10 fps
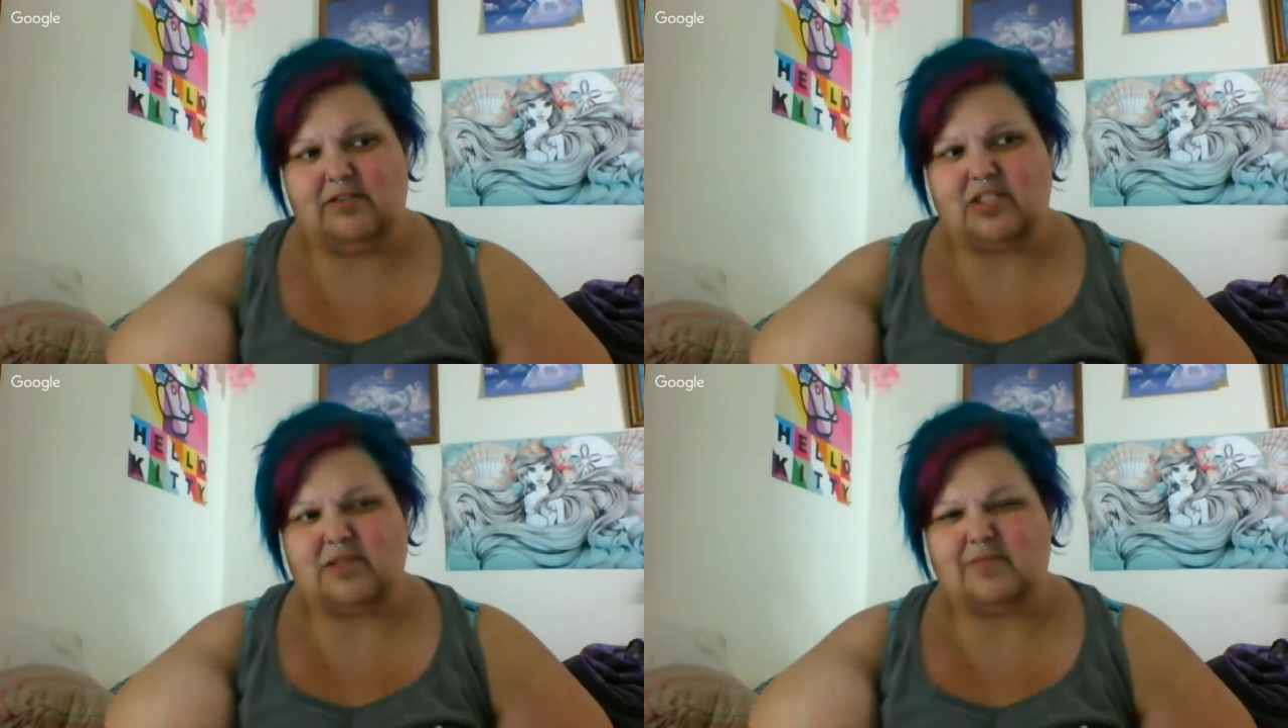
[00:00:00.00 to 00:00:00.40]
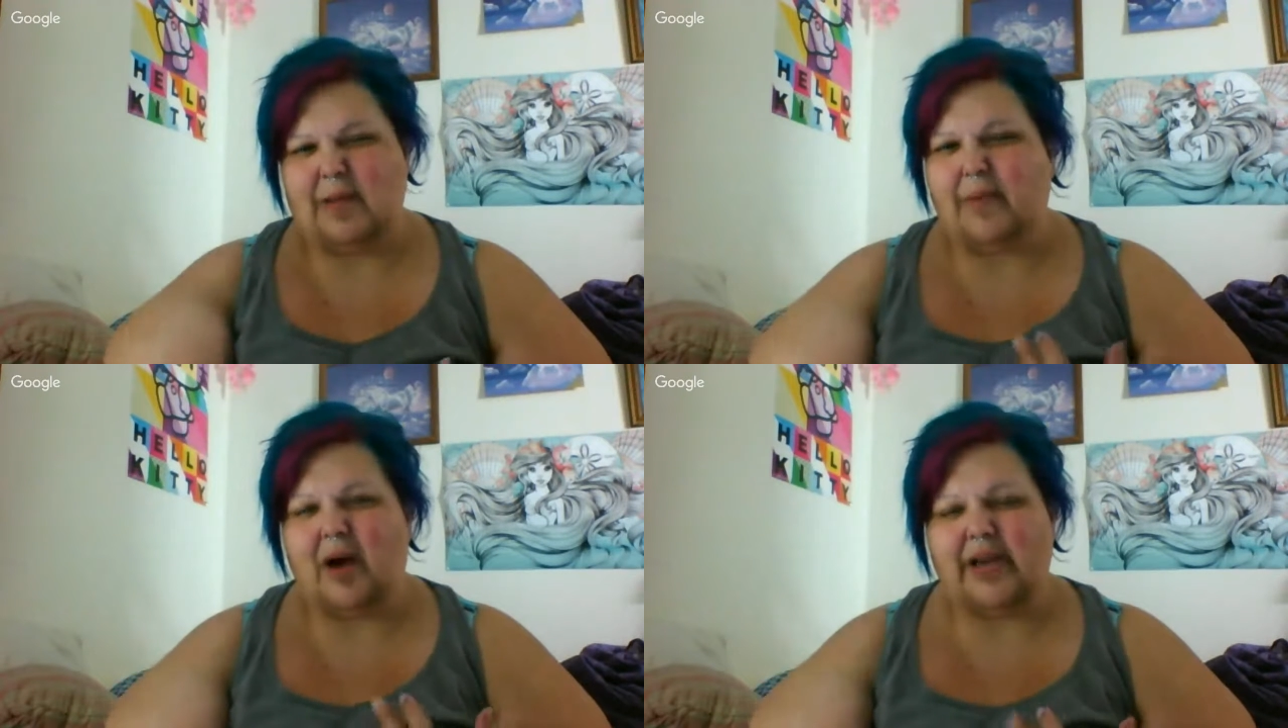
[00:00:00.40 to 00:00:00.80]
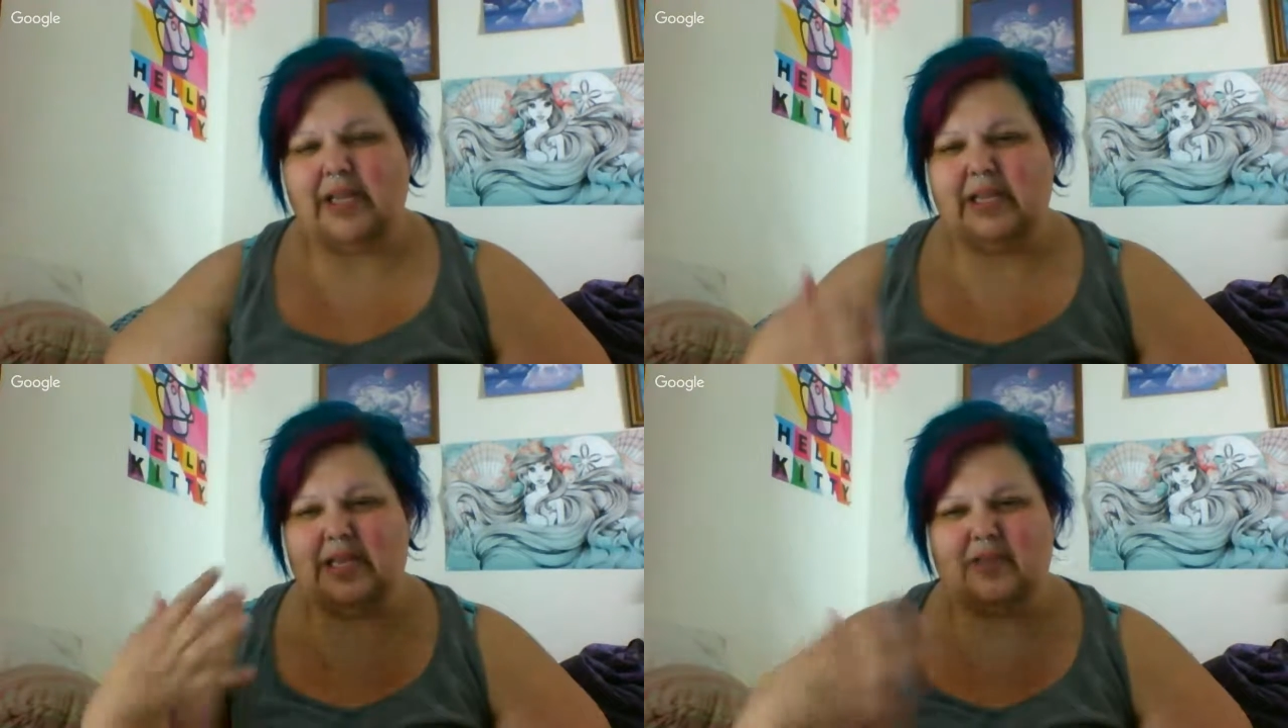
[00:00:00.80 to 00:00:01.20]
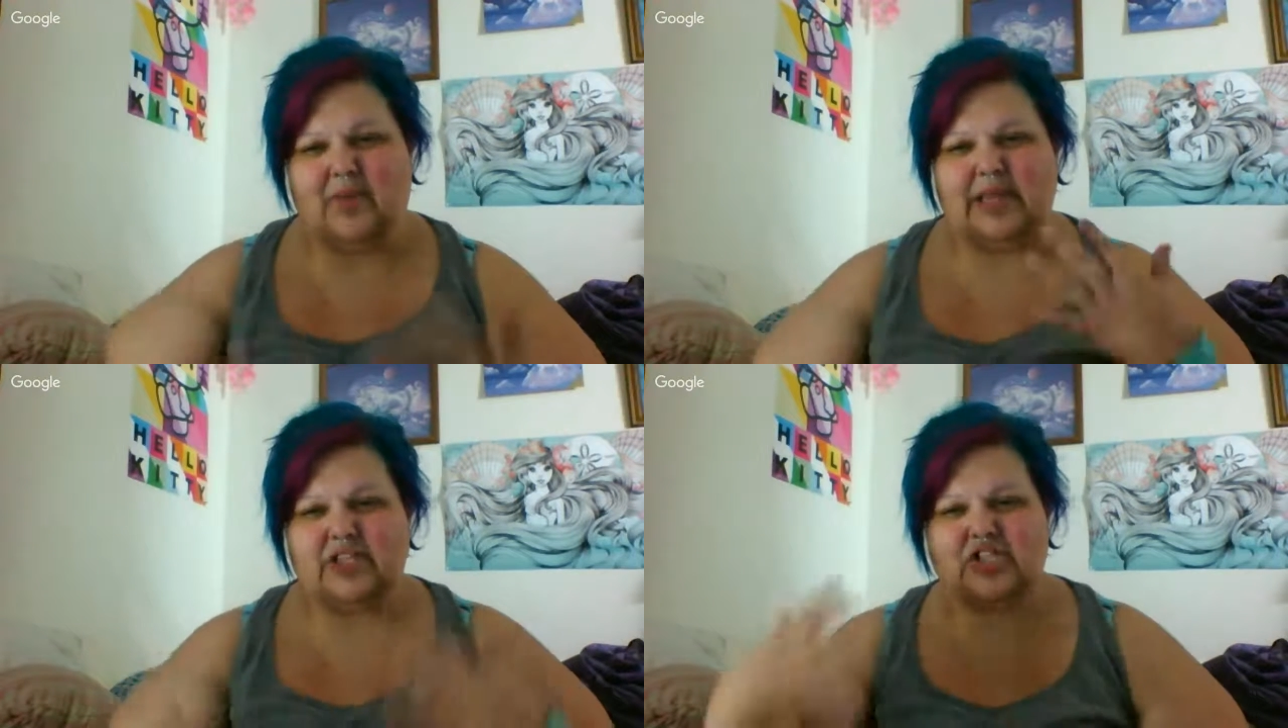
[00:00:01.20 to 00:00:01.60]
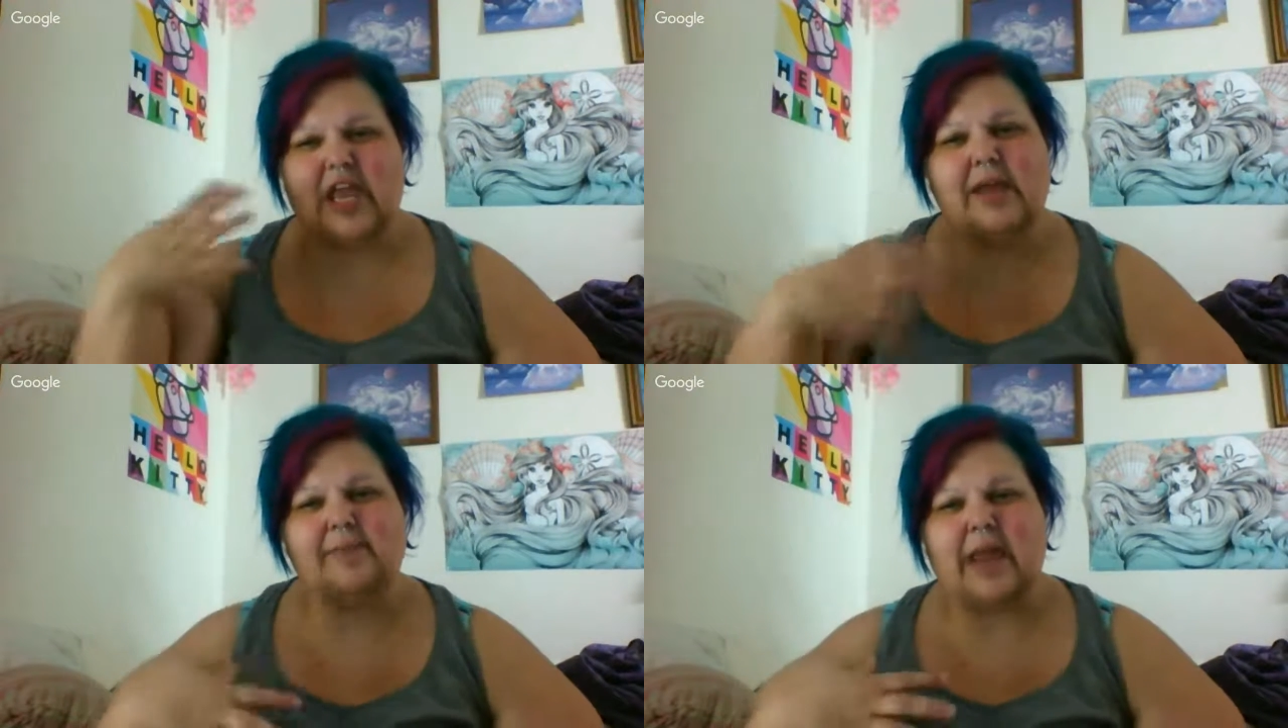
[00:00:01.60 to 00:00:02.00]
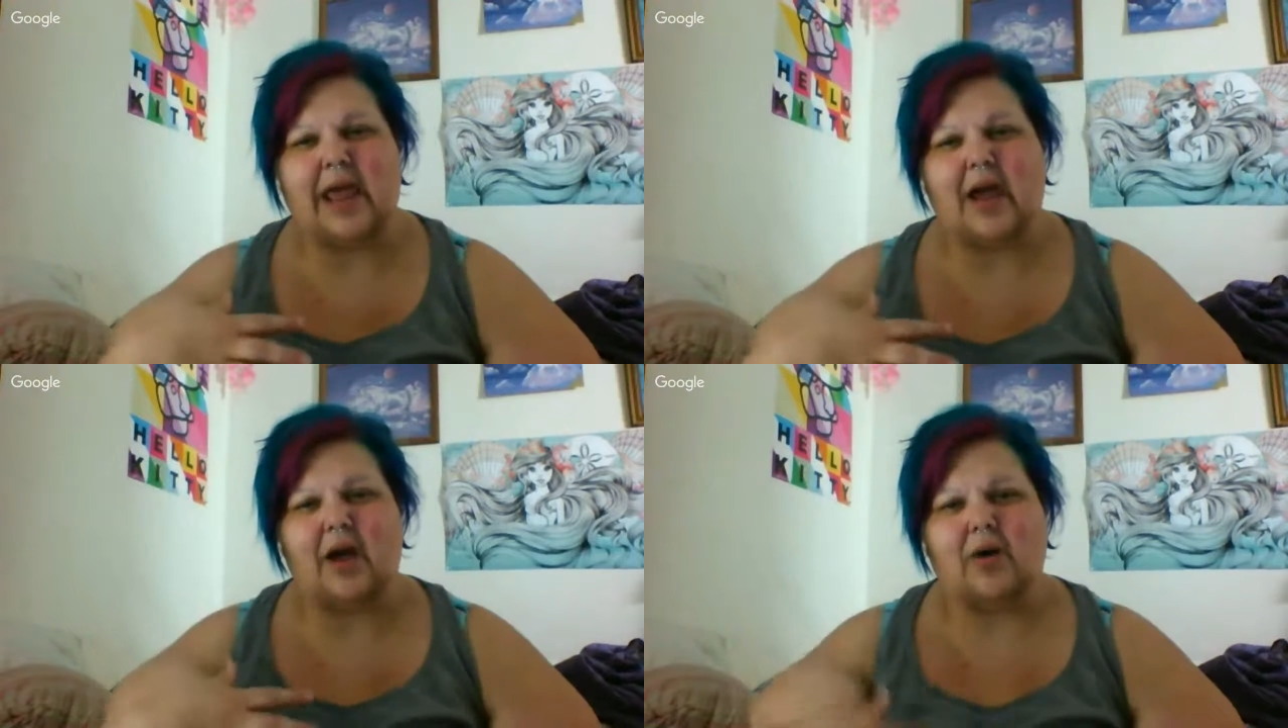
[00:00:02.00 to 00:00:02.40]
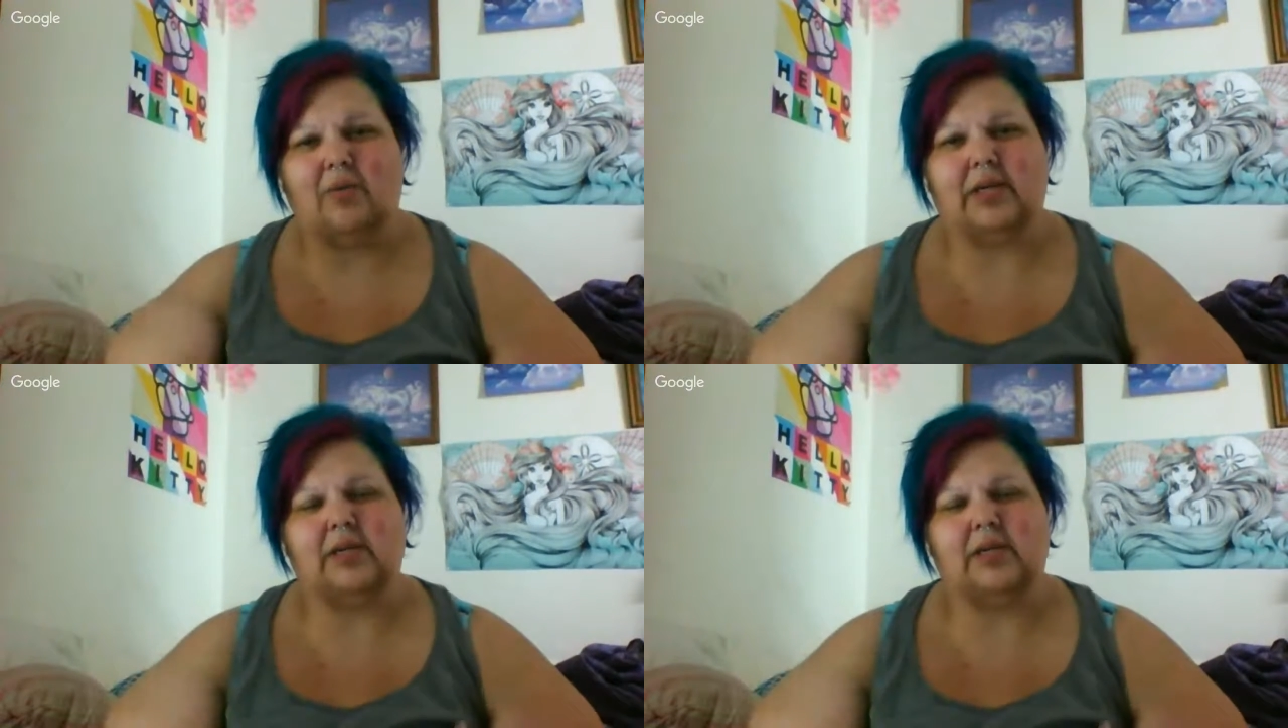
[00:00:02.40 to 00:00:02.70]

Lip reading: just my body, the way it's shaped now.